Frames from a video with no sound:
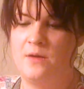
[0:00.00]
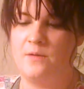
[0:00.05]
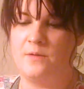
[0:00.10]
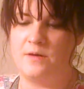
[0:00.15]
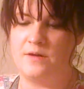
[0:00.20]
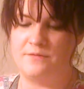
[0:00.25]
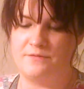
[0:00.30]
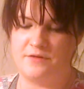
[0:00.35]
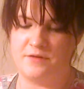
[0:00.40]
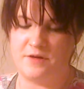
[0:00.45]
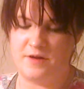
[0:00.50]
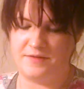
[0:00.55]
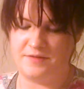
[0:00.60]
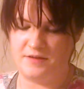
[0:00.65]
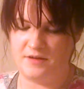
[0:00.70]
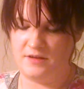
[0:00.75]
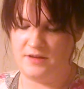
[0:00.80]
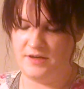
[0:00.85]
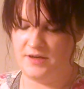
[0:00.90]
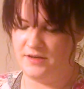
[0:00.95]
Or if they're at
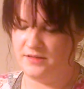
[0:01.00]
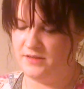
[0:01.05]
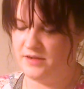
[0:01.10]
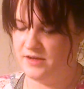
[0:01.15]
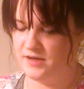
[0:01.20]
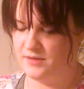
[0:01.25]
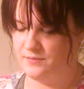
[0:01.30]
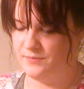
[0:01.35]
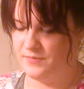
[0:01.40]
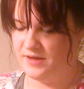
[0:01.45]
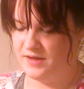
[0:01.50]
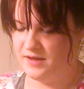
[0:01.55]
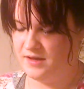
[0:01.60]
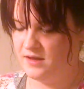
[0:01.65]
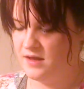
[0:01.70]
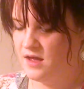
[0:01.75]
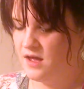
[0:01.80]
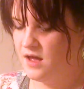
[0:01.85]
the clinic, they can be